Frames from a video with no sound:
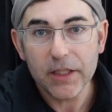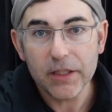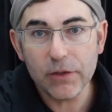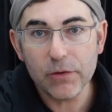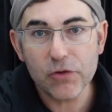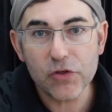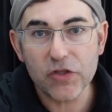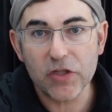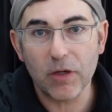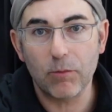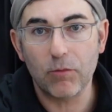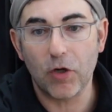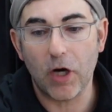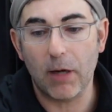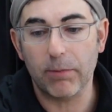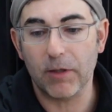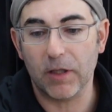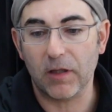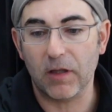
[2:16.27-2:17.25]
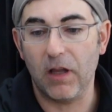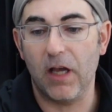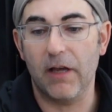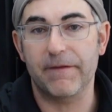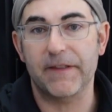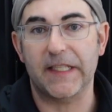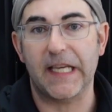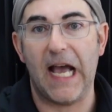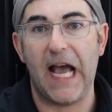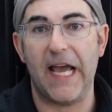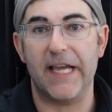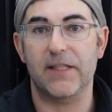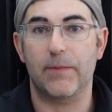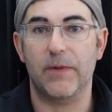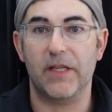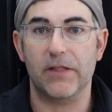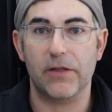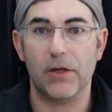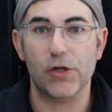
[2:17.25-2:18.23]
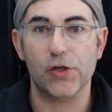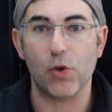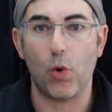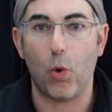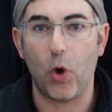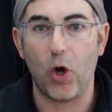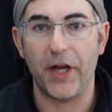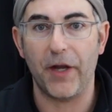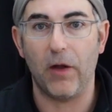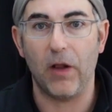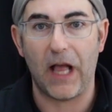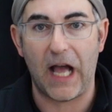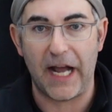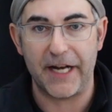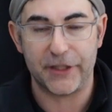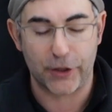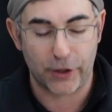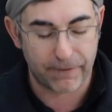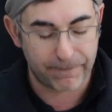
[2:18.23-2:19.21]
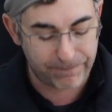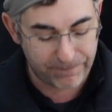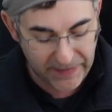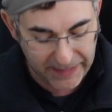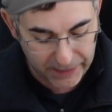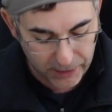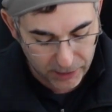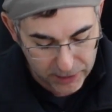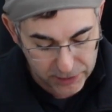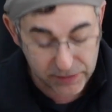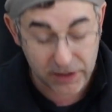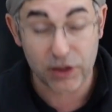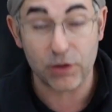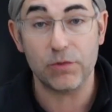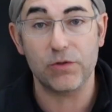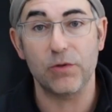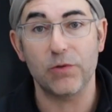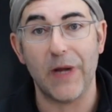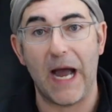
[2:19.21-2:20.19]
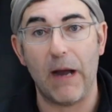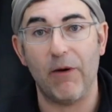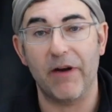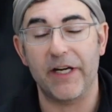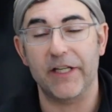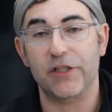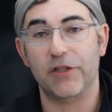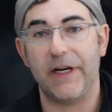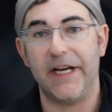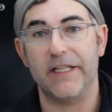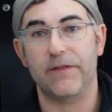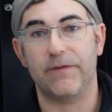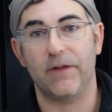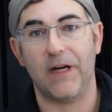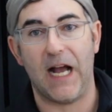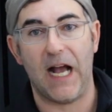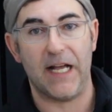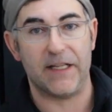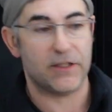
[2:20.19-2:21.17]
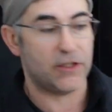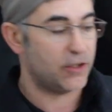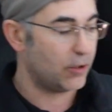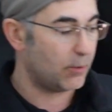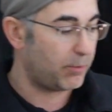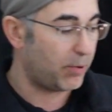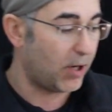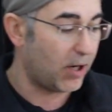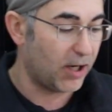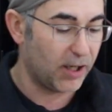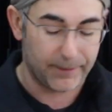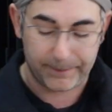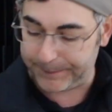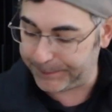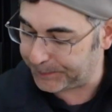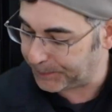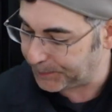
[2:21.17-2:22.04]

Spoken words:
use some rubber gloves, guys, because there's oil on your fingers that you do not want to transfer onto your part.